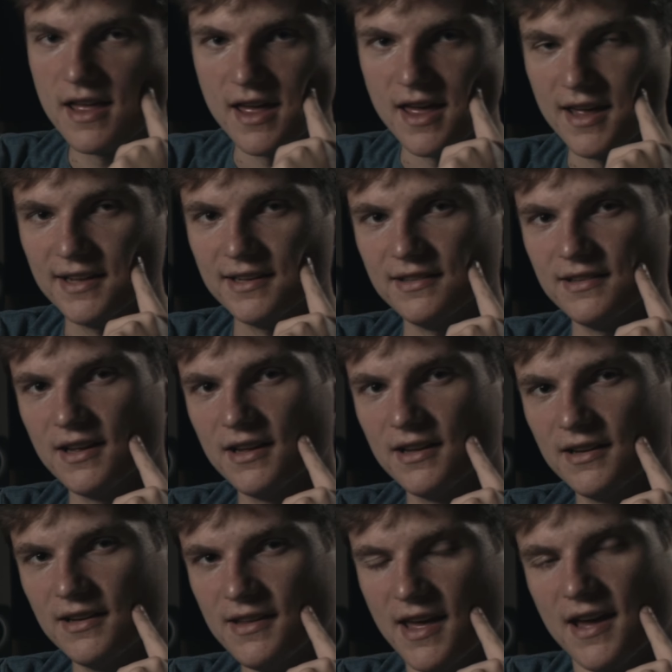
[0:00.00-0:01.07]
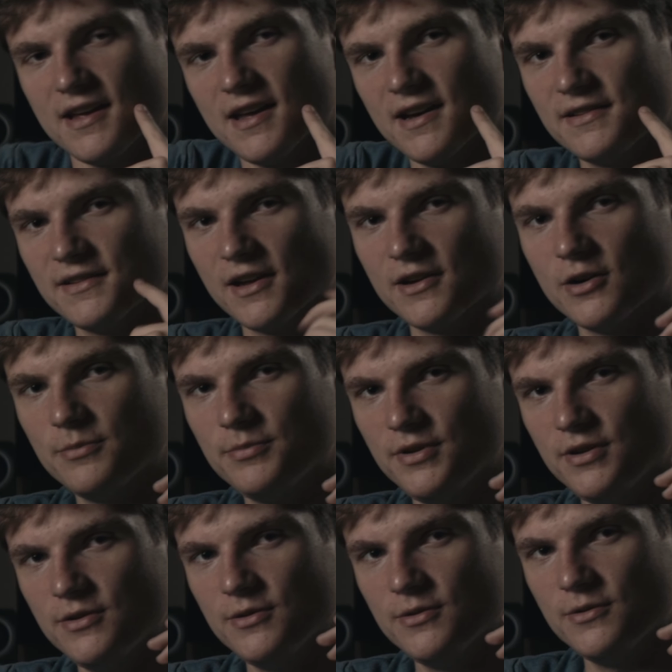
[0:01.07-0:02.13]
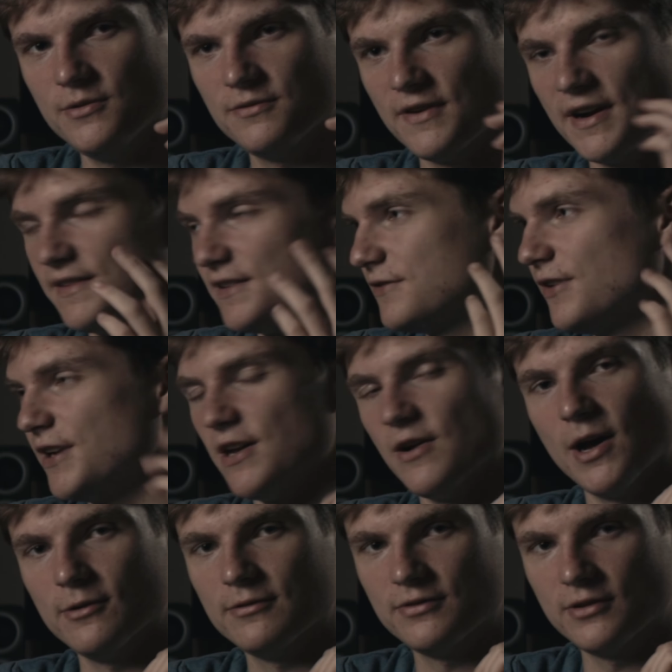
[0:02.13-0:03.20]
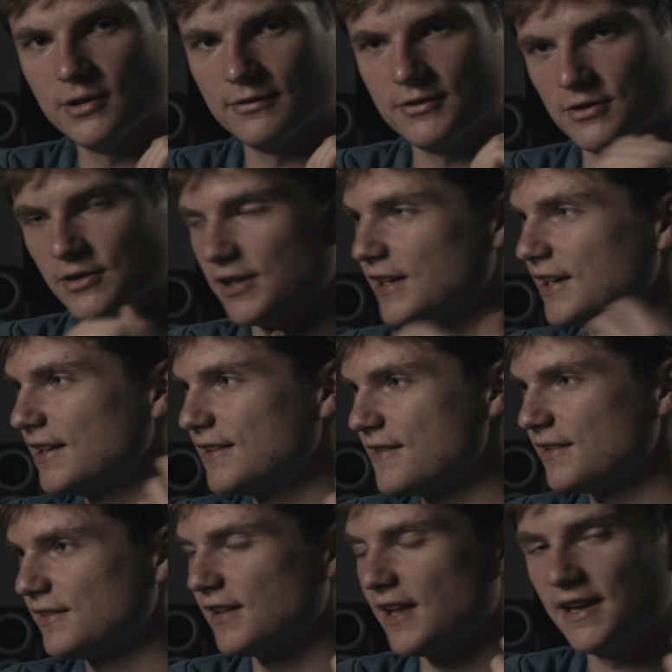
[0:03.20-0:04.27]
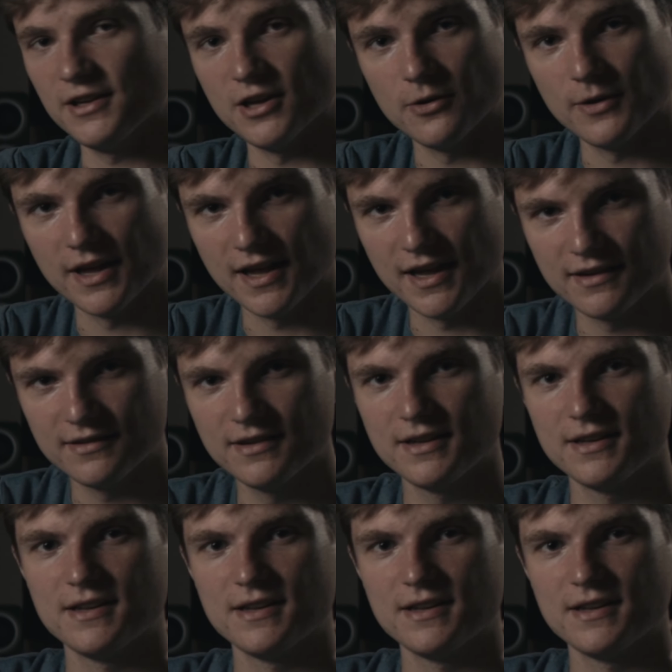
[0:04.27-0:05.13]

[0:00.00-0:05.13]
And yeah, guys, I hope you find this video helpful. If you're looking into this light, go ahead.